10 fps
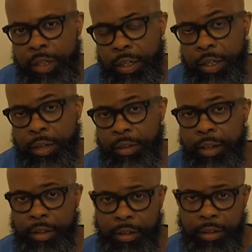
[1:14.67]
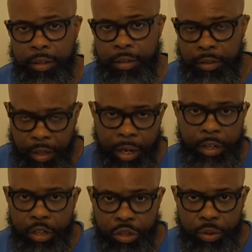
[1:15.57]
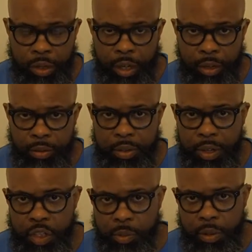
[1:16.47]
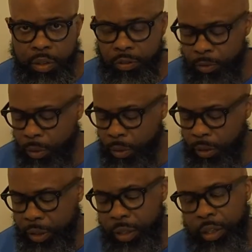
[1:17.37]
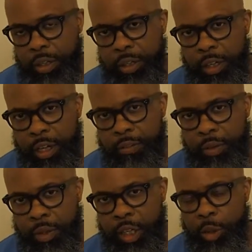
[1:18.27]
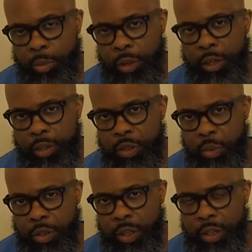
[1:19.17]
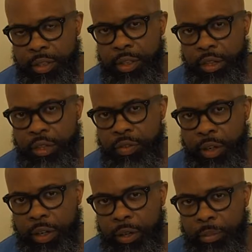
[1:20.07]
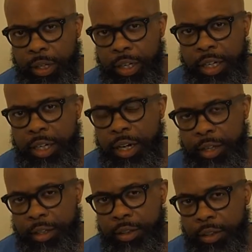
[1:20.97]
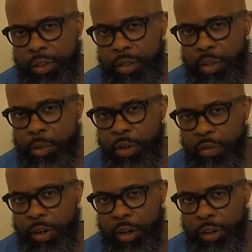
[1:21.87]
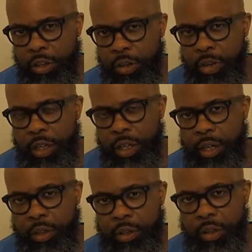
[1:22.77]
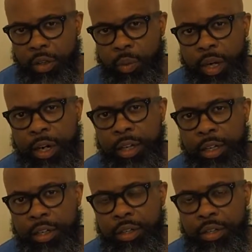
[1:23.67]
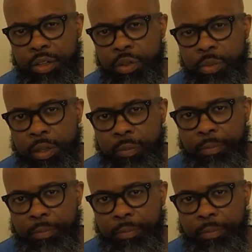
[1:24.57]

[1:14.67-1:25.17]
Not that the $900 that I spent for the iPhone 8 Plus was all that satisfying, but I think this is the better value, and I'll tell you why in just a bit.